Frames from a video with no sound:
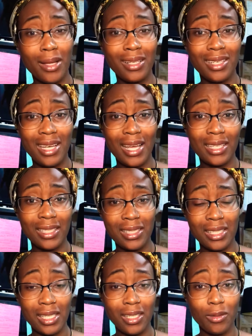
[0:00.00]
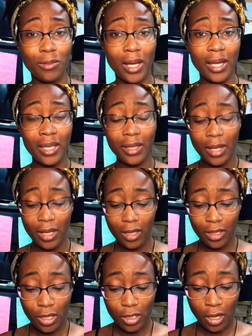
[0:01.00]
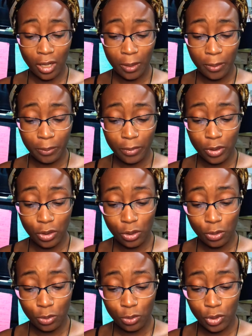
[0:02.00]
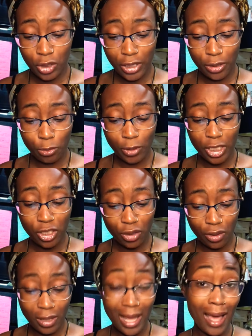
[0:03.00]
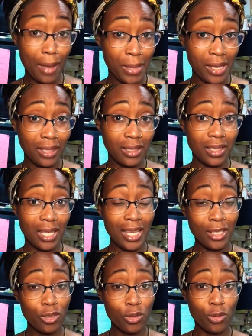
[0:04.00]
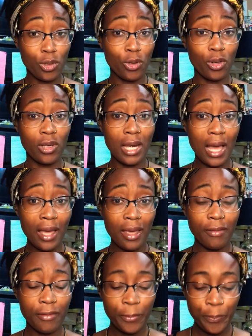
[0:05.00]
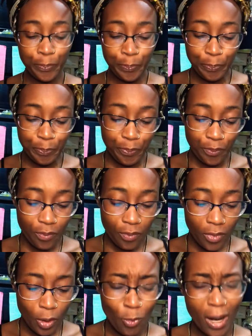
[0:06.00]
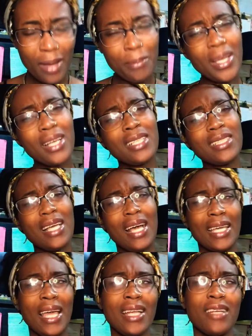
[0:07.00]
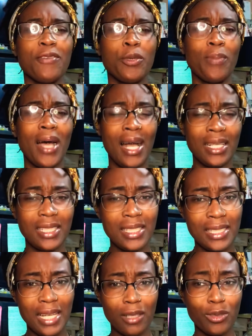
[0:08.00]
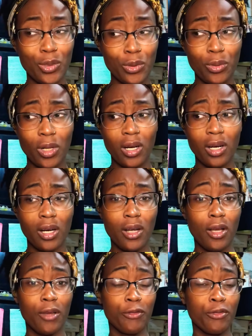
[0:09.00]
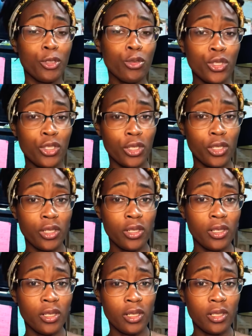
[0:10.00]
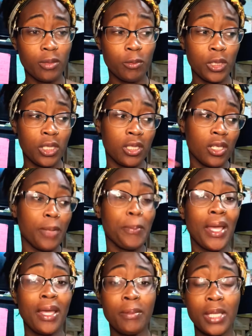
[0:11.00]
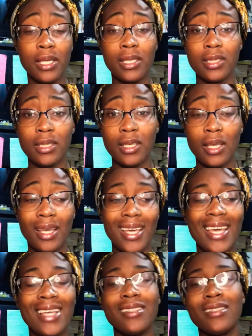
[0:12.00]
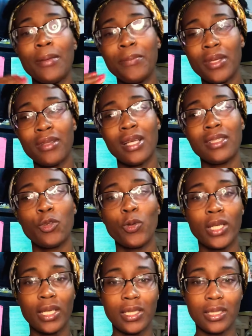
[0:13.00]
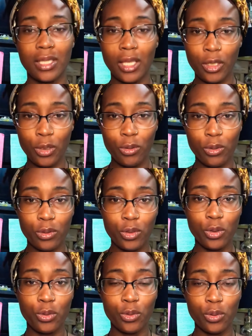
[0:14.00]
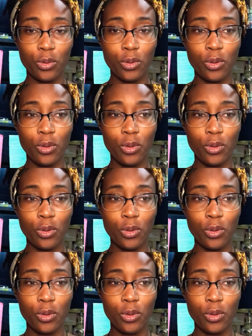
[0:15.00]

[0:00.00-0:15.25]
legacy, right? Your new generational habits into your life, right? Because again, if you pass it down to our future, which is our babies, it's something that's going to continue to